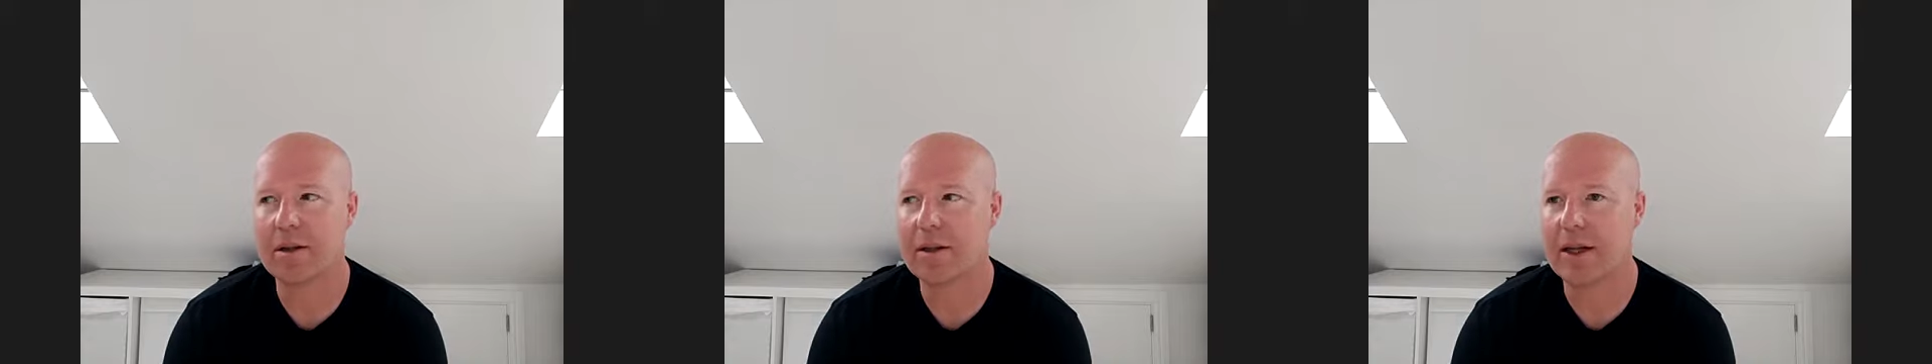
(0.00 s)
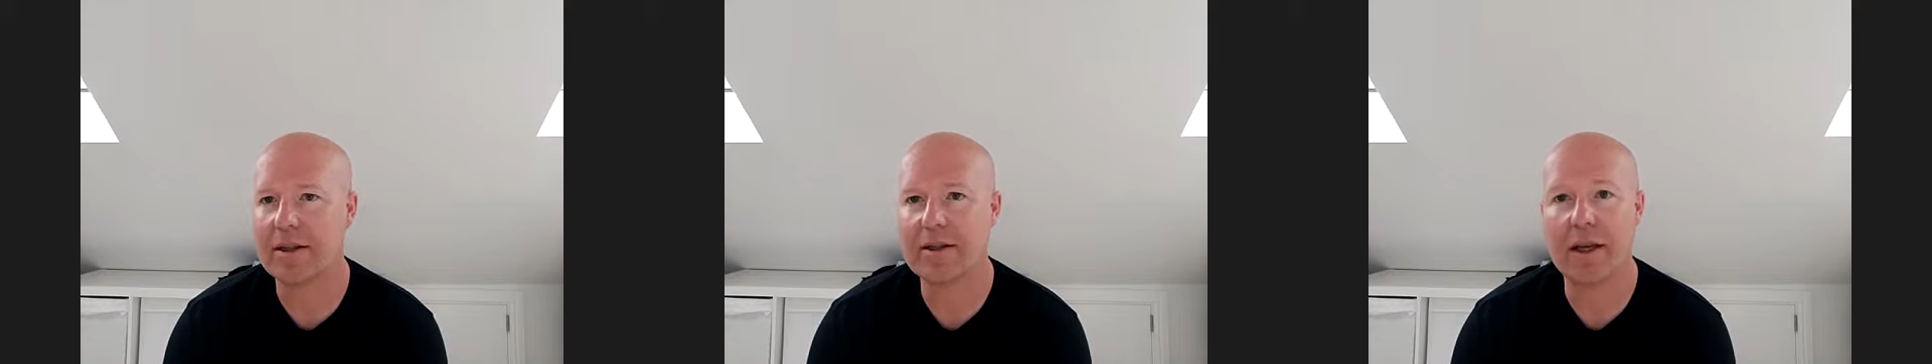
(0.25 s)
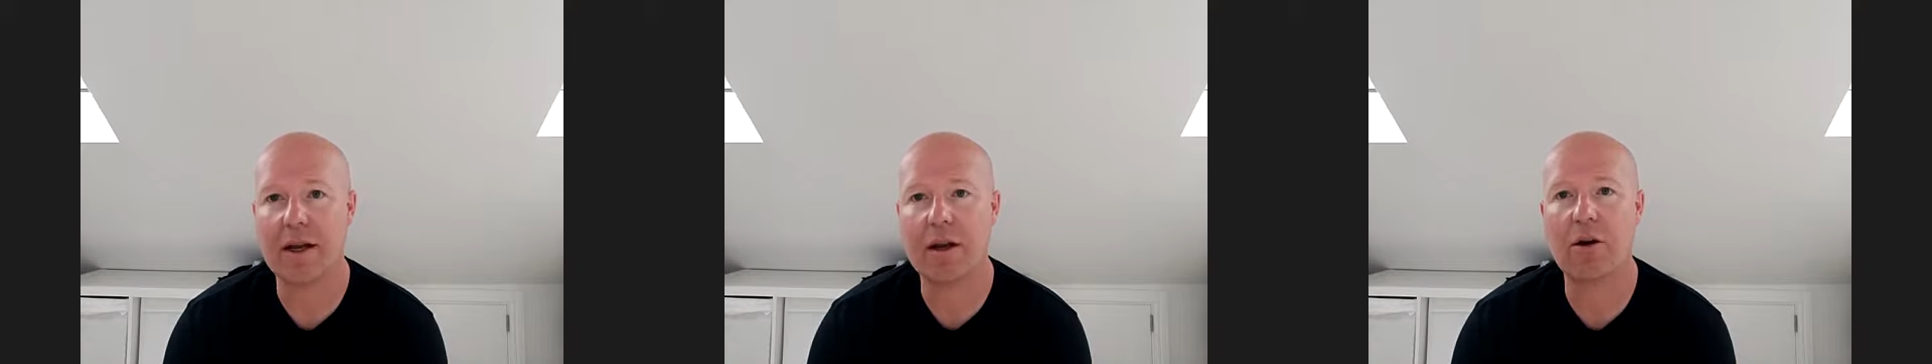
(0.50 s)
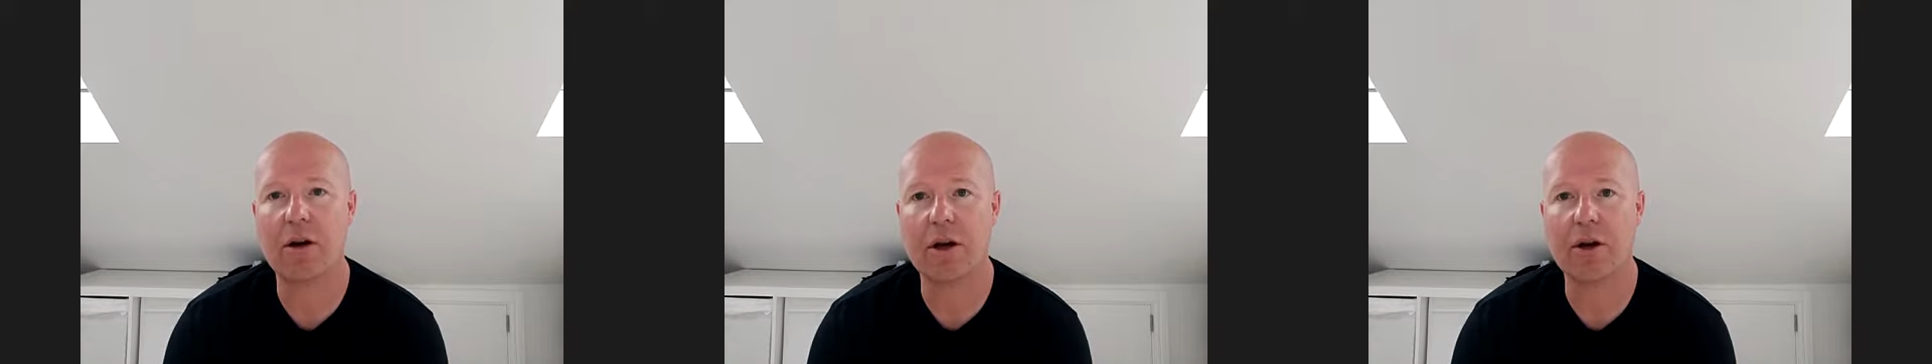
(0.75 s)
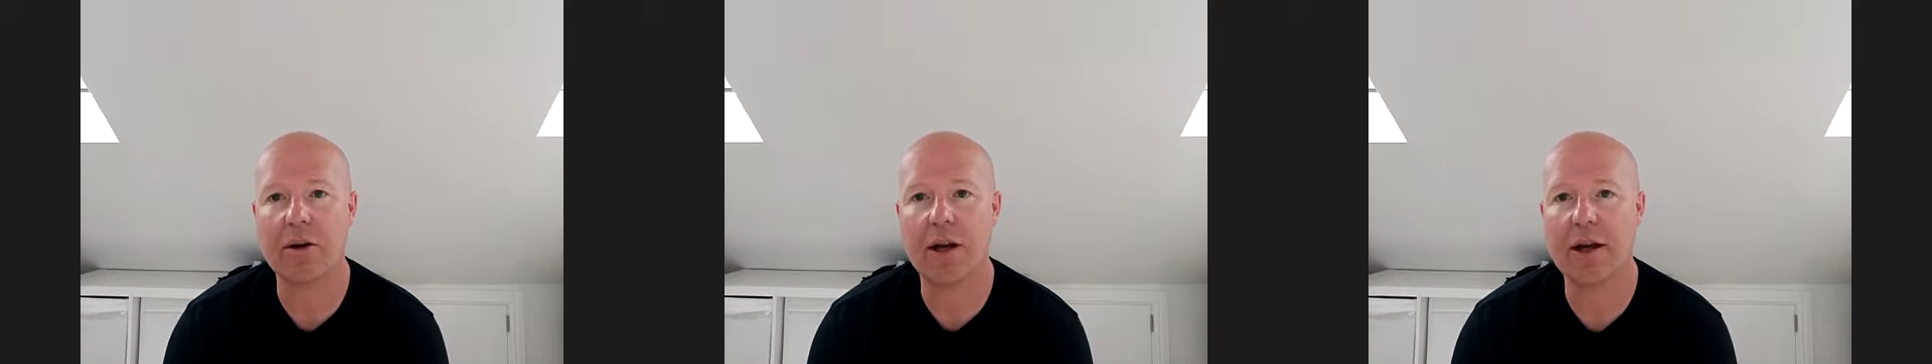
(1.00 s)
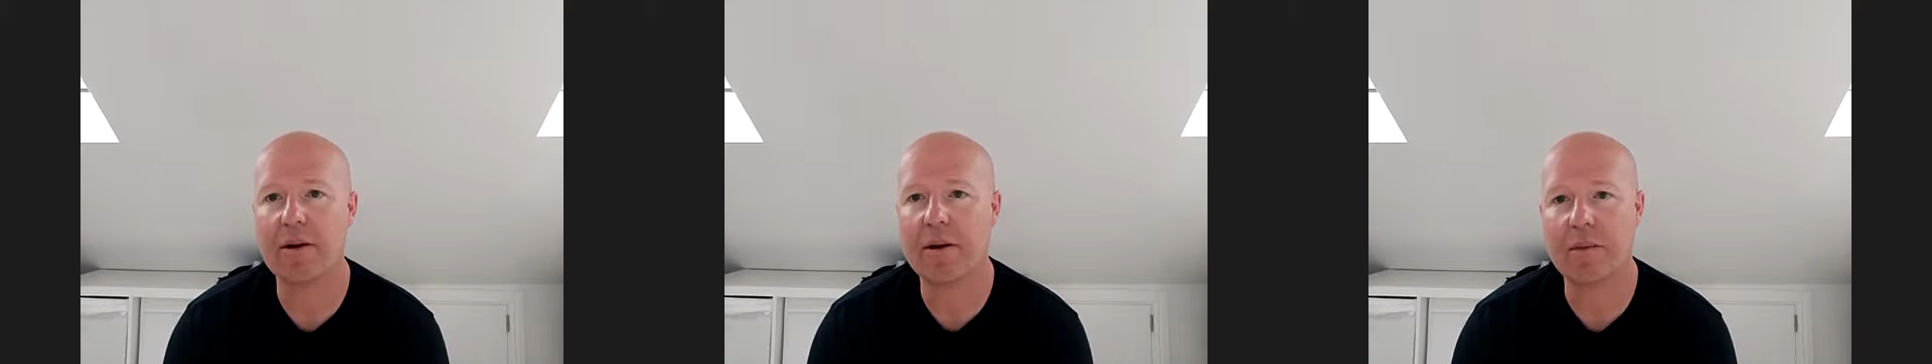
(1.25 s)
let's say a long
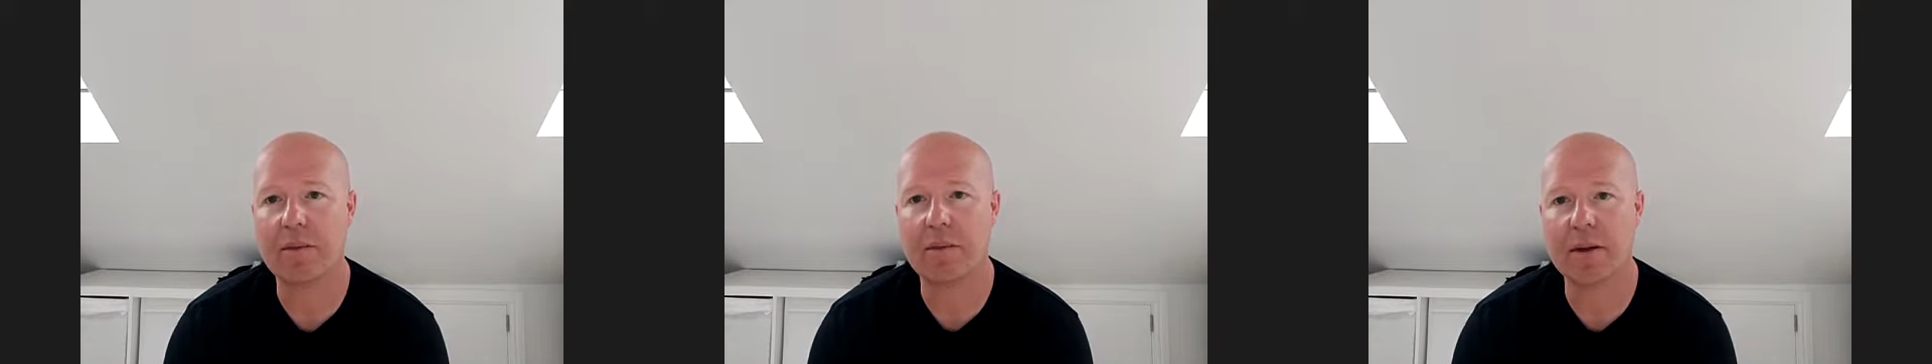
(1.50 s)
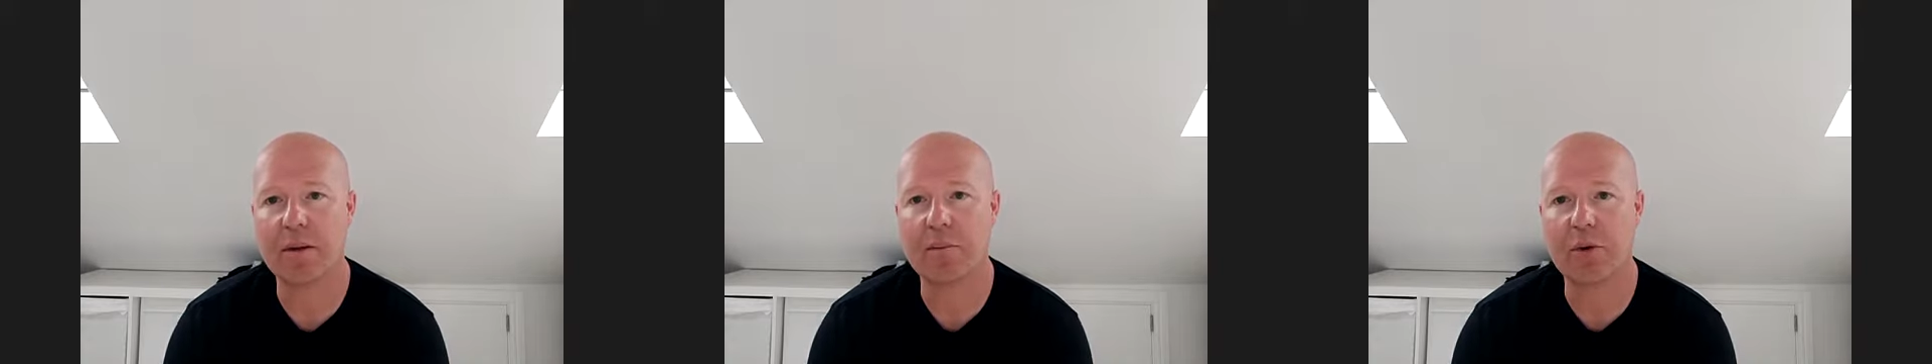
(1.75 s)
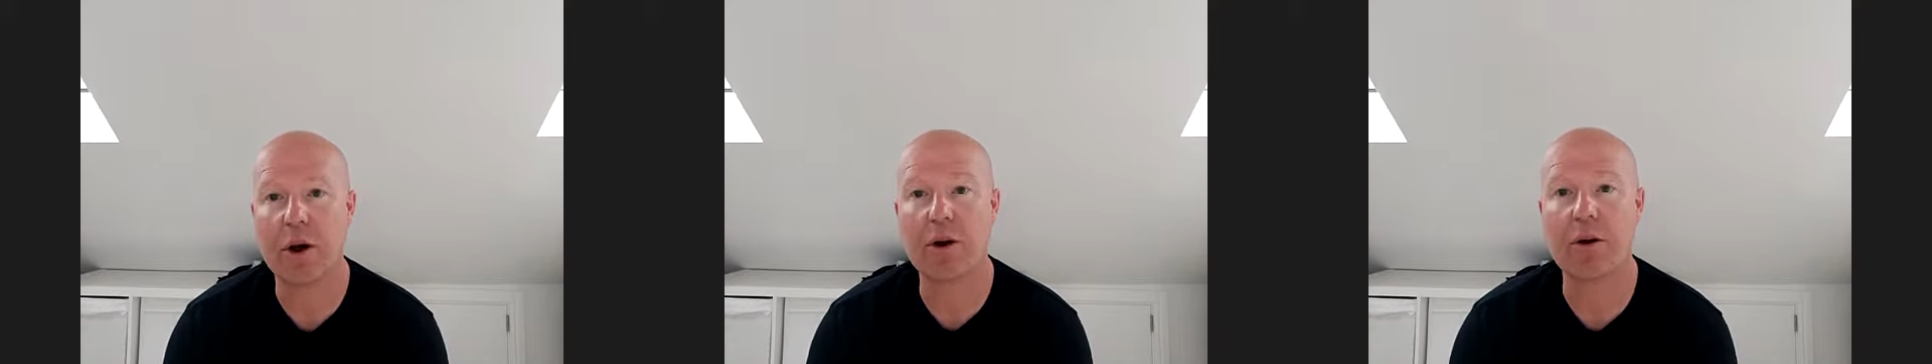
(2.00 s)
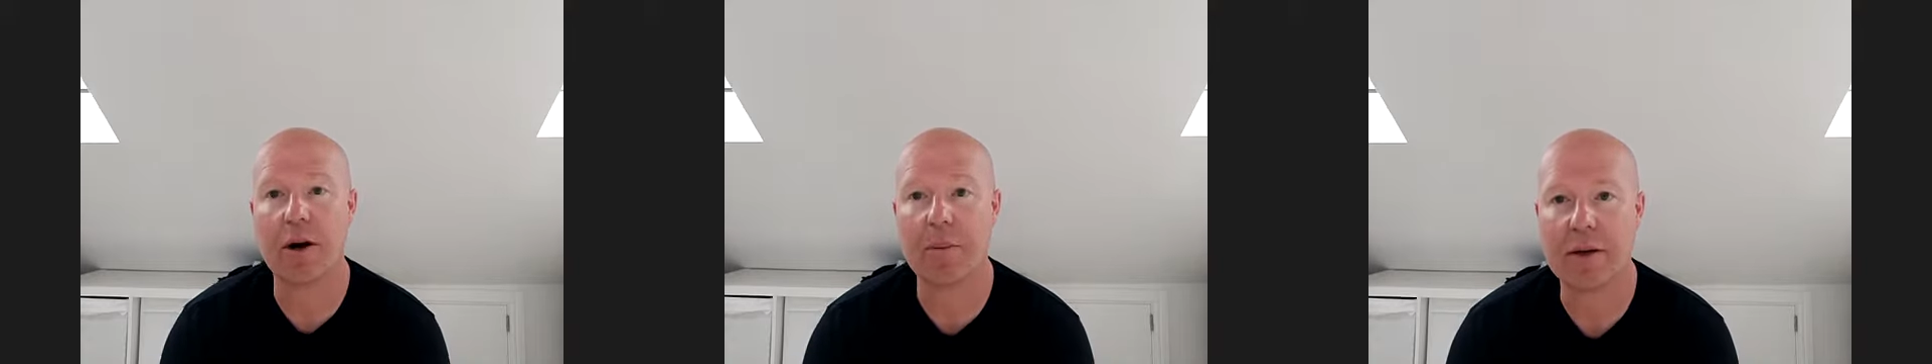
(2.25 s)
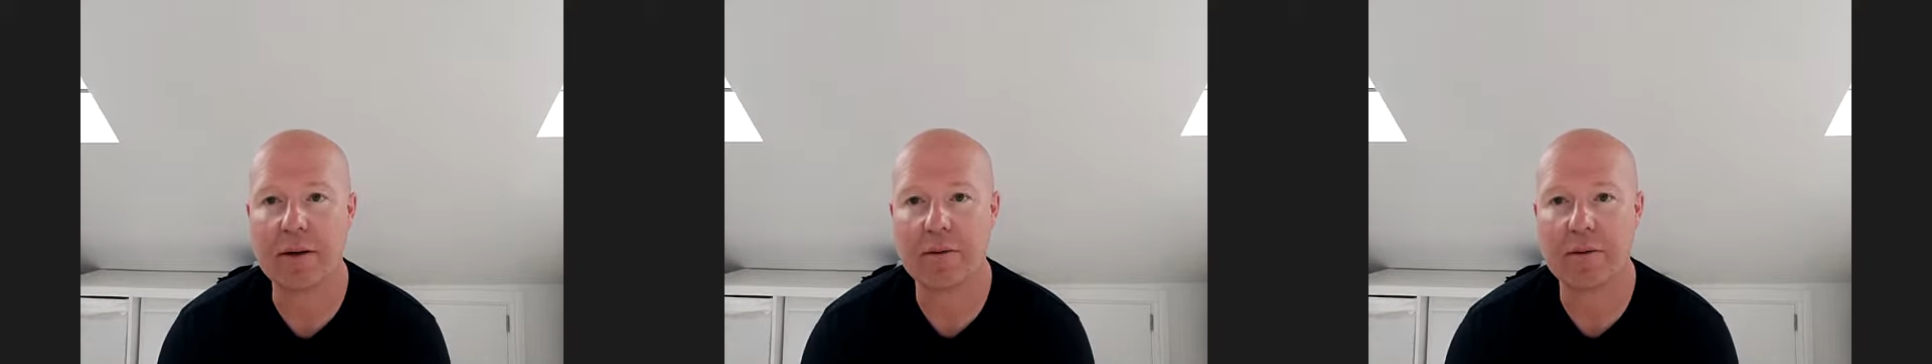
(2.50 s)
career in in programming